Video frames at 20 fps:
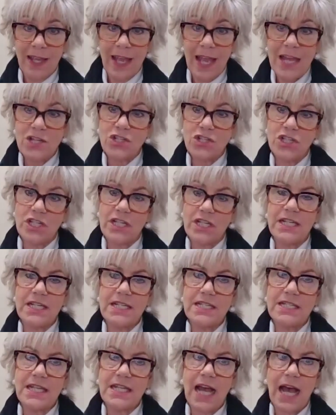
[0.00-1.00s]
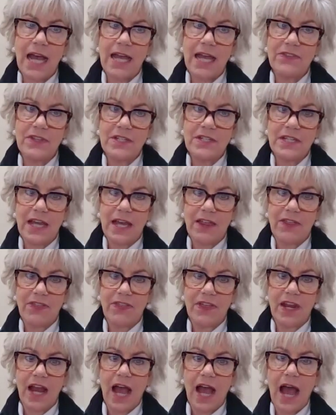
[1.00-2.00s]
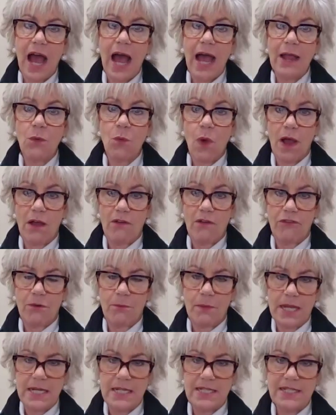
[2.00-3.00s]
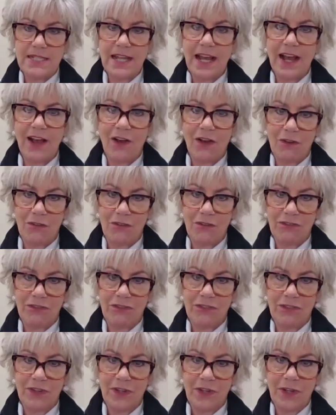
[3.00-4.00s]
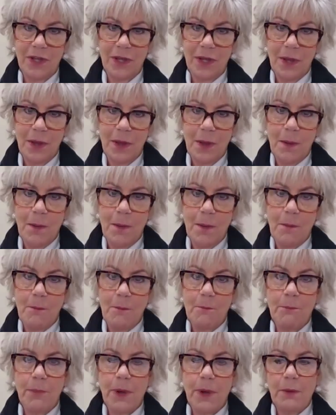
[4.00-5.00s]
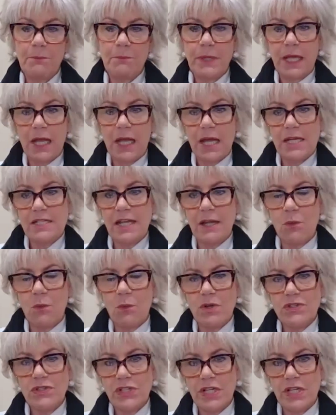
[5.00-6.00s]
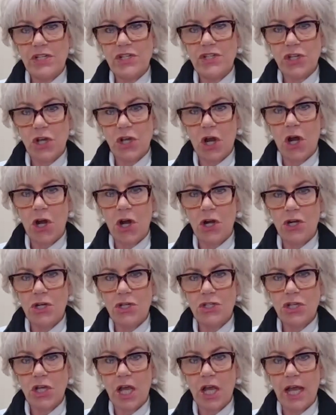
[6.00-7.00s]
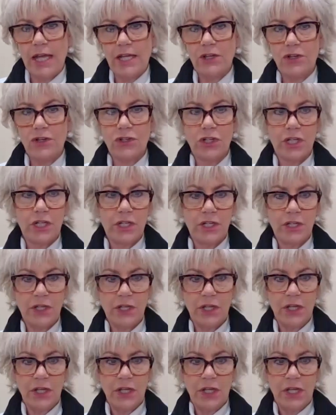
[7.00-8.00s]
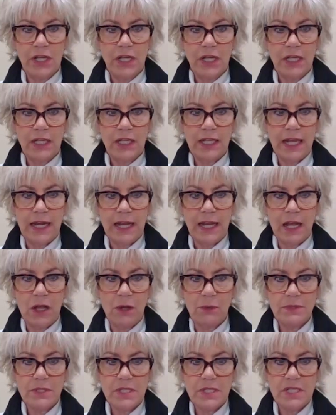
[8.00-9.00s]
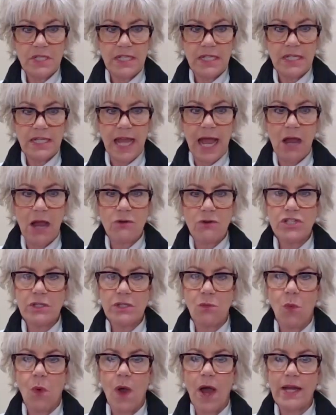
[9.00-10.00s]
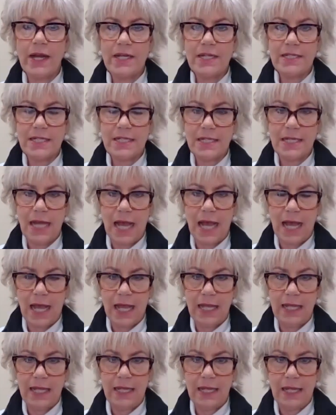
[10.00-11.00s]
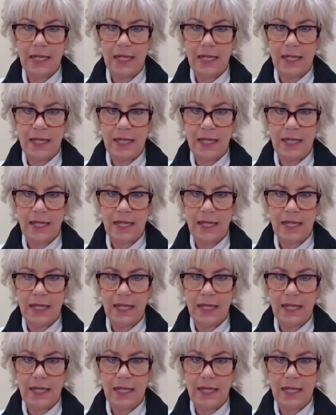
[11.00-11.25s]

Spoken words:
And she didn't die the death that I want for myself. But because I wasn't in charge, I could get help to see how she wanted to die,